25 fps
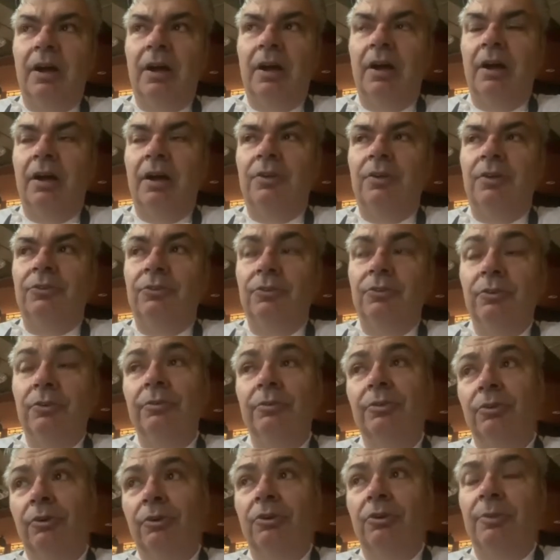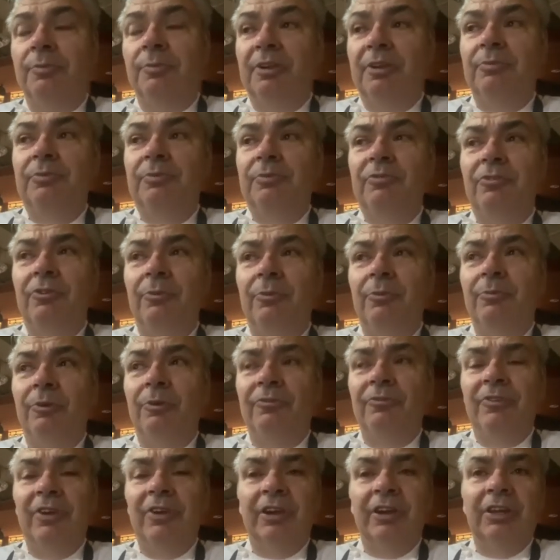So, coming from a
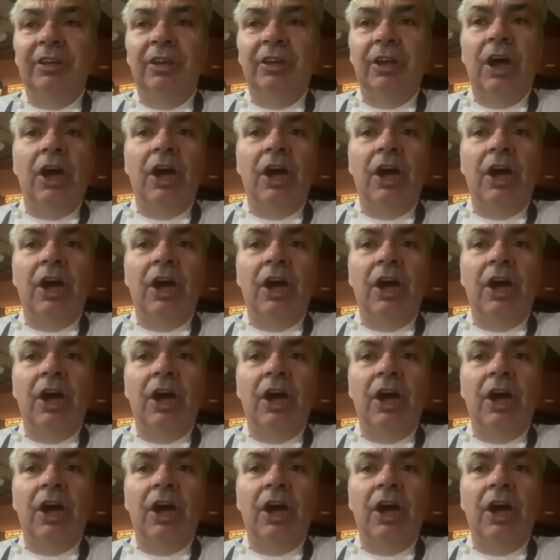very